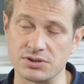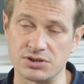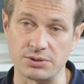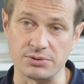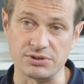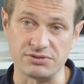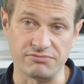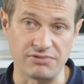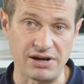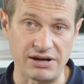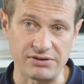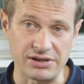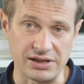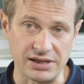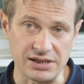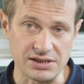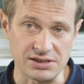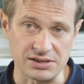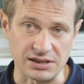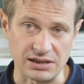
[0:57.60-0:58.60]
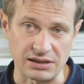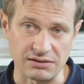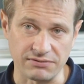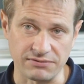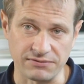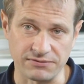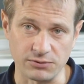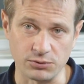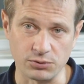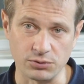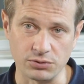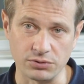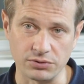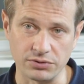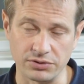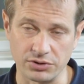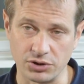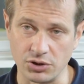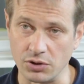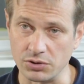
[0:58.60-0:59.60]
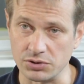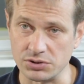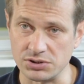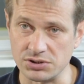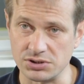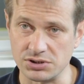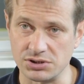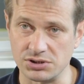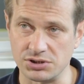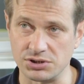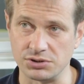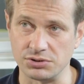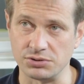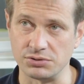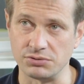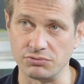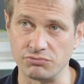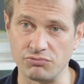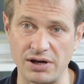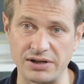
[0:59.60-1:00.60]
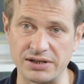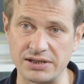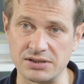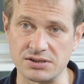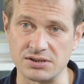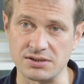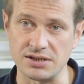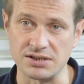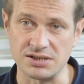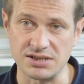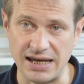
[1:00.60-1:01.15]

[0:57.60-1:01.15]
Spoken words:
So it's very easy for costs to run into the